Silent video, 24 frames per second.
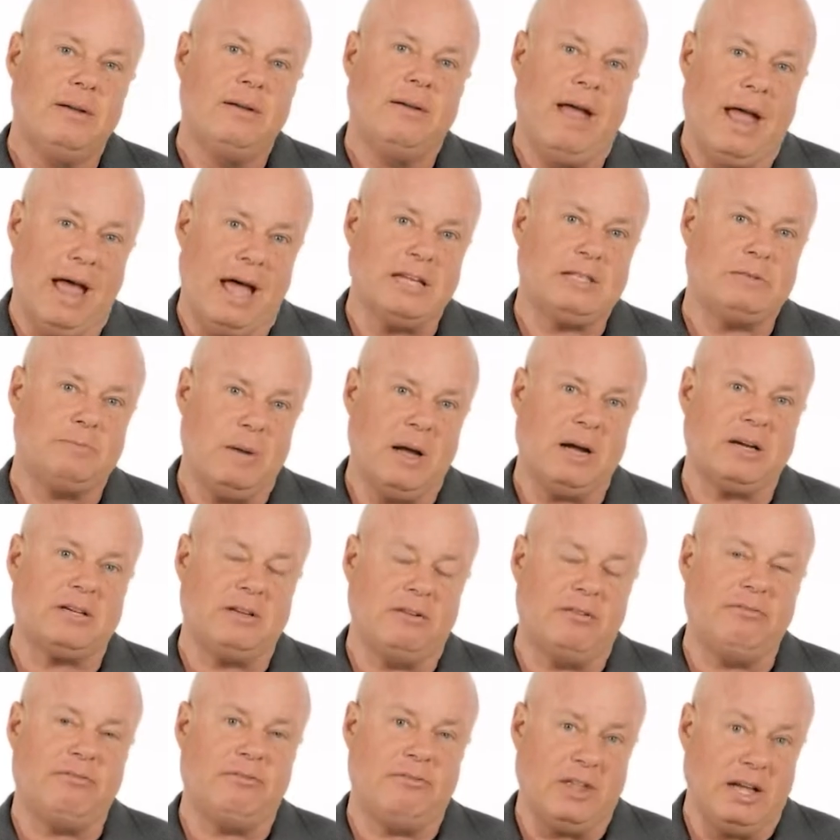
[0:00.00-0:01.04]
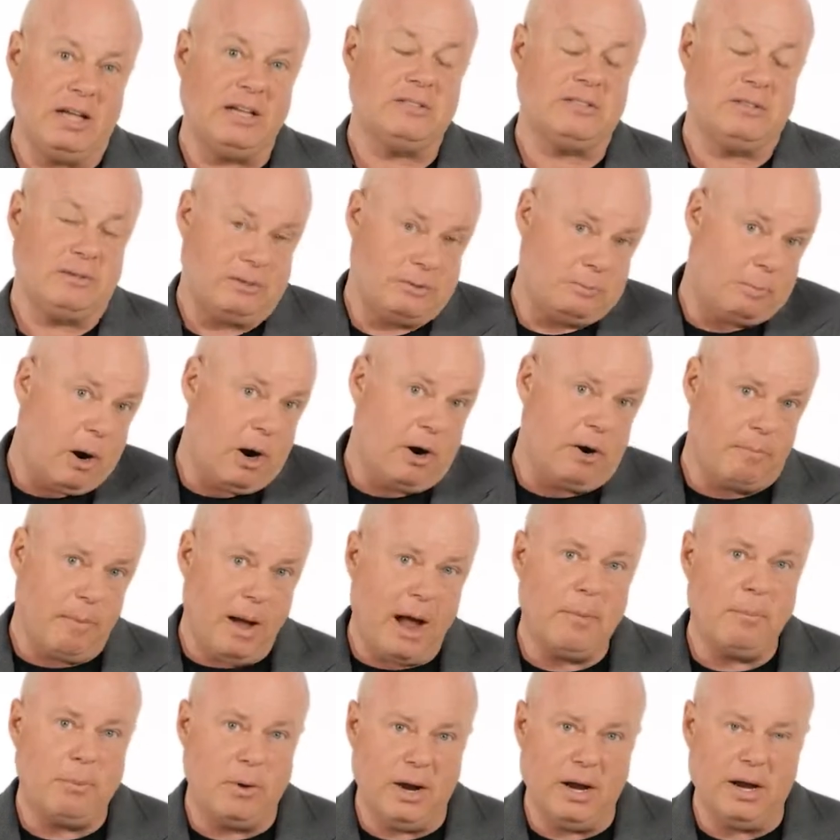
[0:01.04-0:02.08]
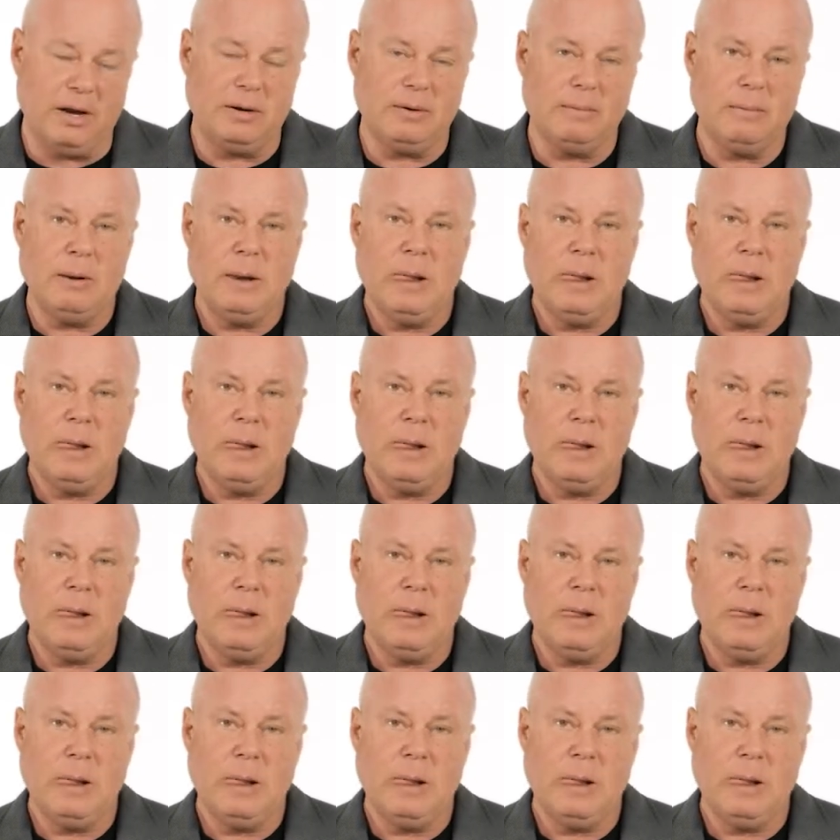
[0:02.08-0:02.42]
aspect of things that's part of my brand.